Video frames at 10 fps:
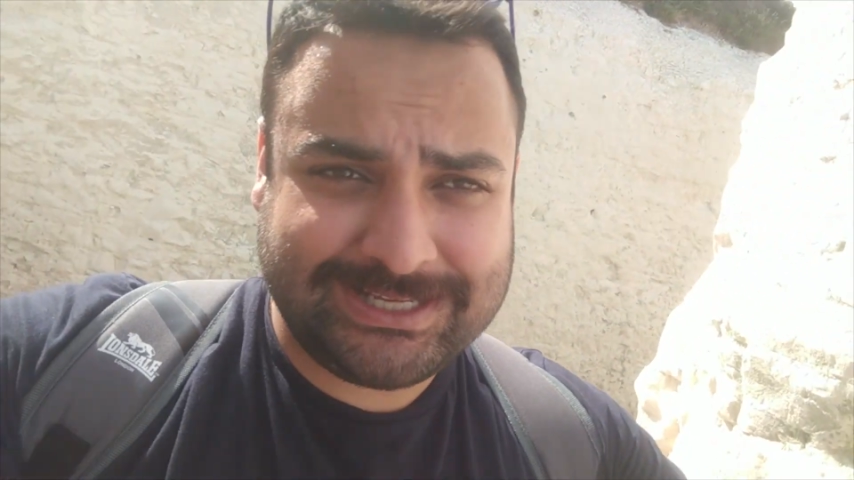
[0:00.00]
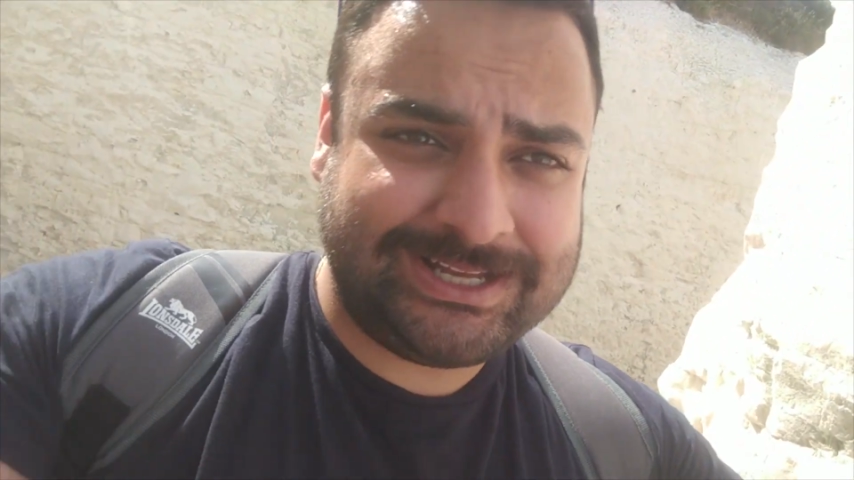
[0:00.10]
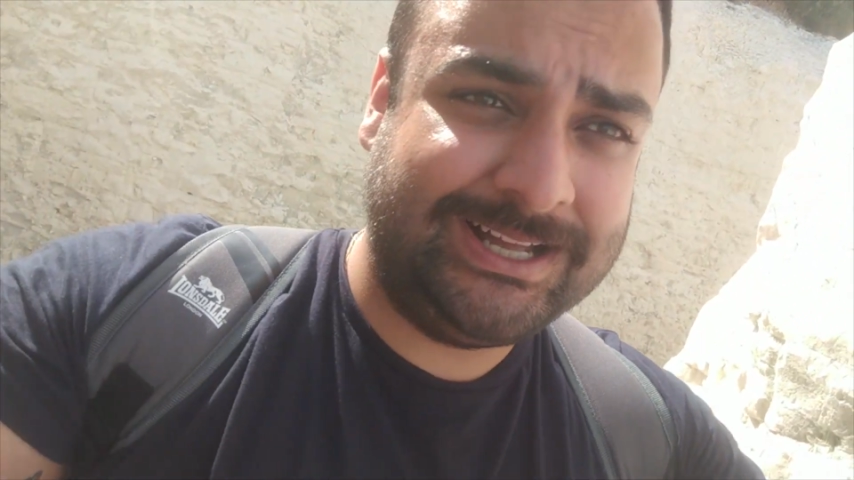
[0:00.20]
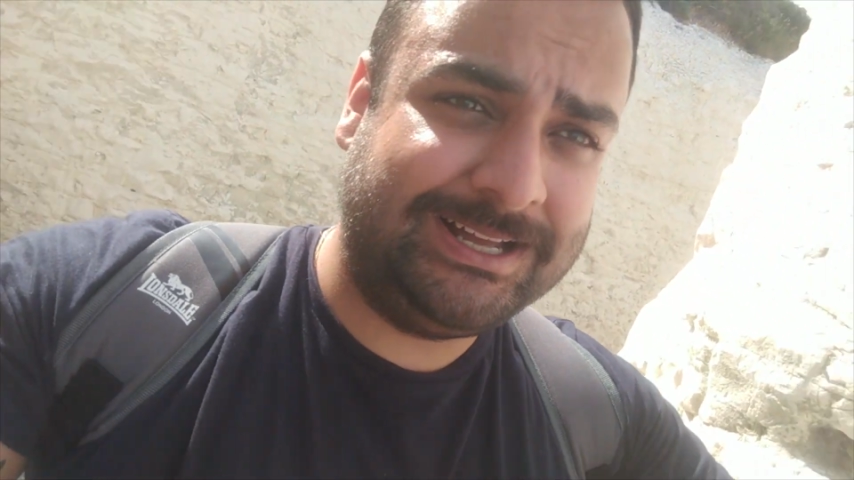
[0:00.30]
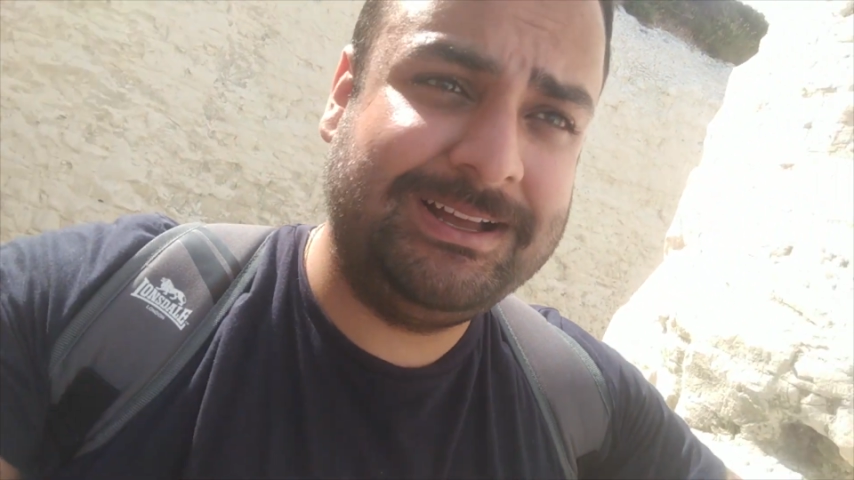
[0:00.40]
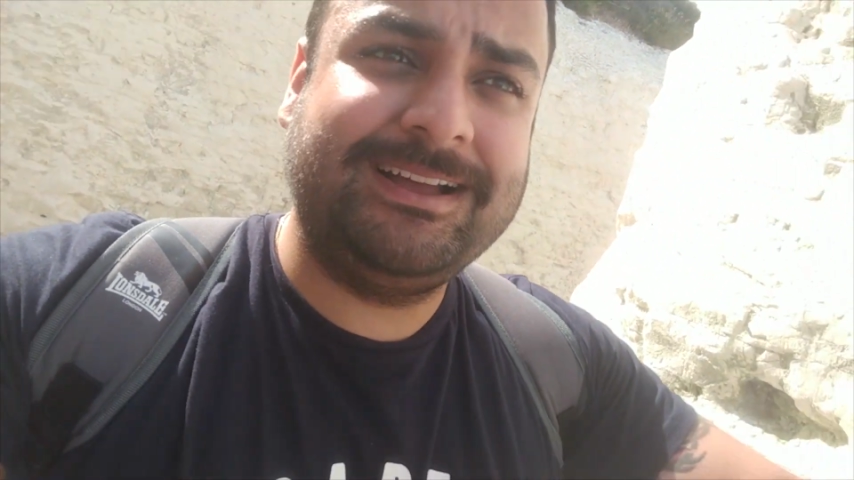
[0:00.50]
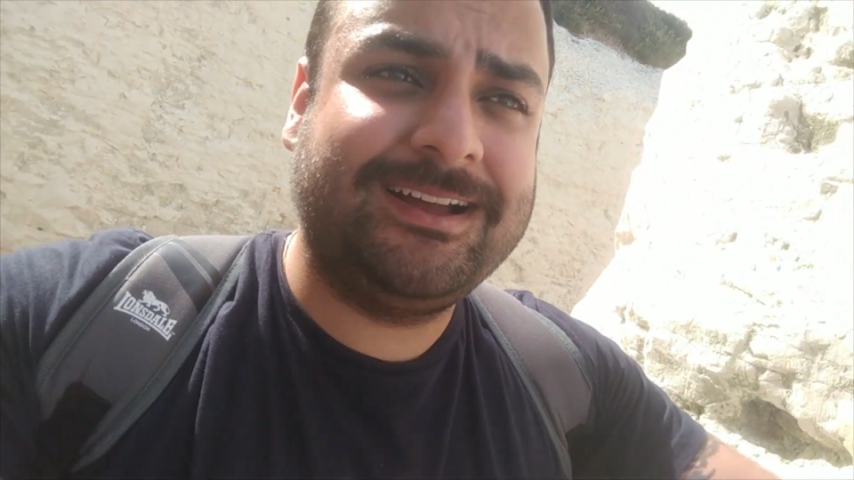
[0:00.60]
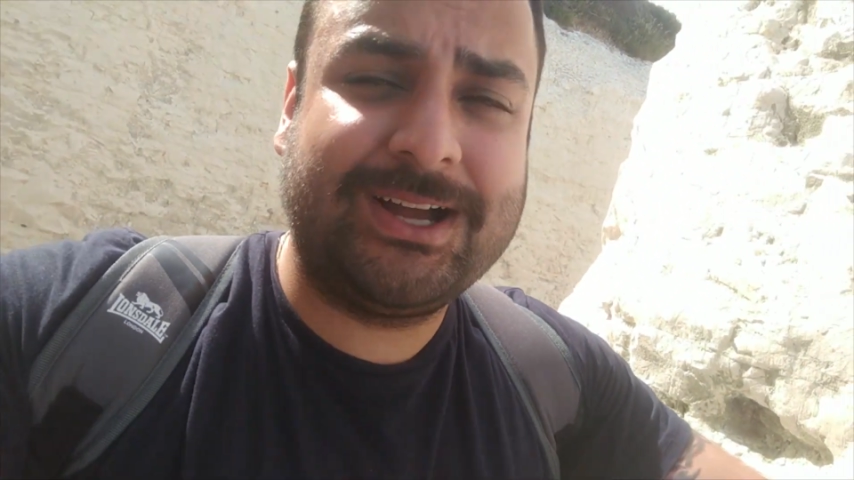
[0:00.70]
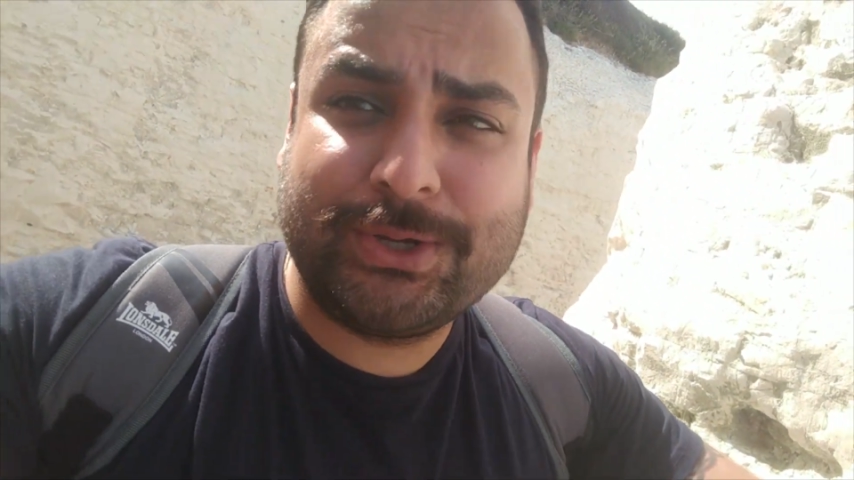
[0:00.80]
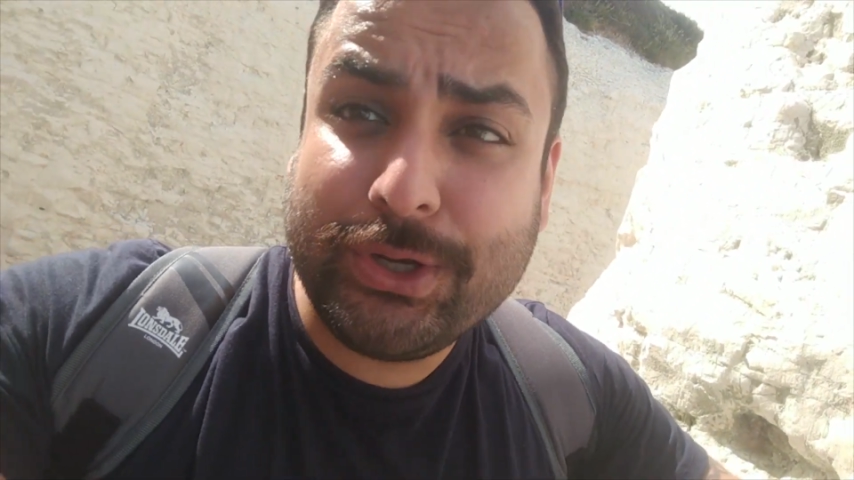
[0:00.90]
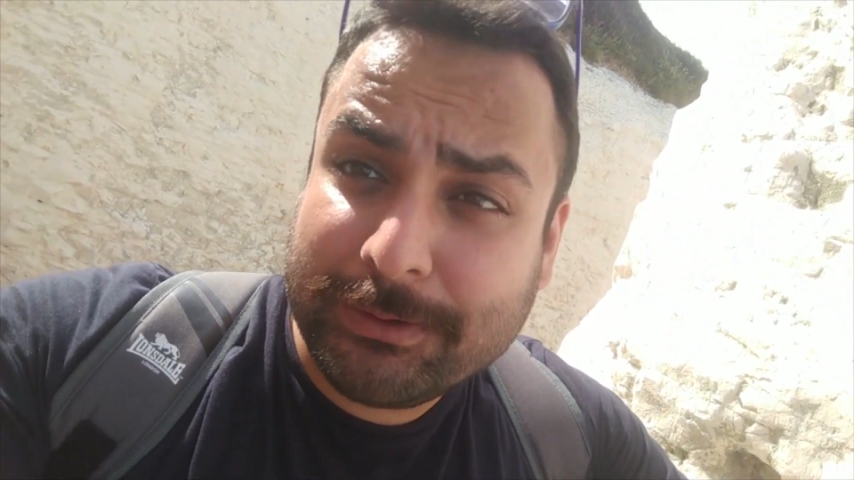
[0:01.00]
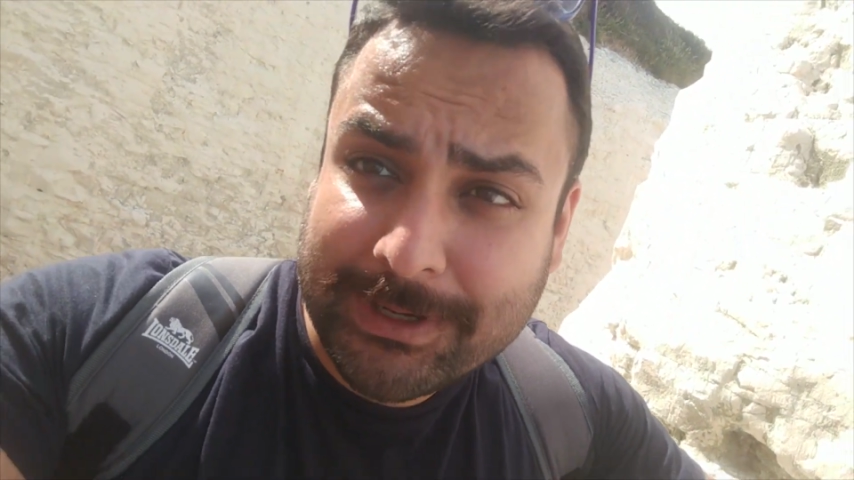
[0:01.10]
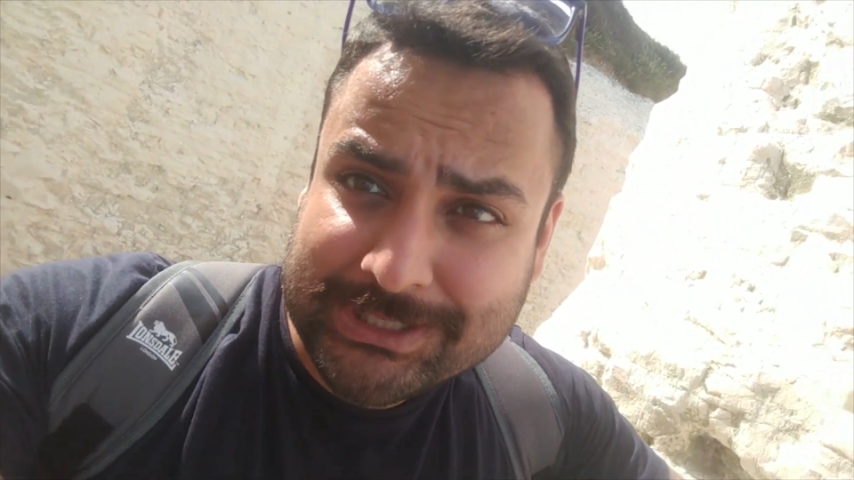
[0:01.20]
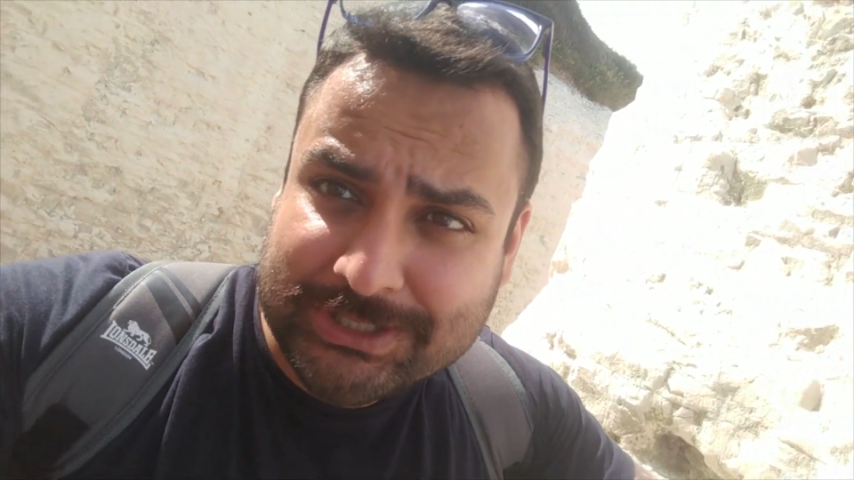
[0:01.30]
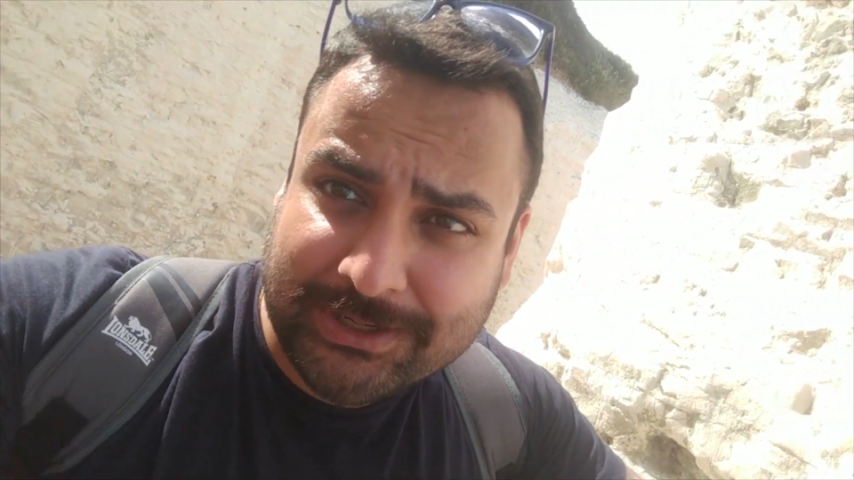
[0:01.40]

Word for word: uh, I couldn't imagine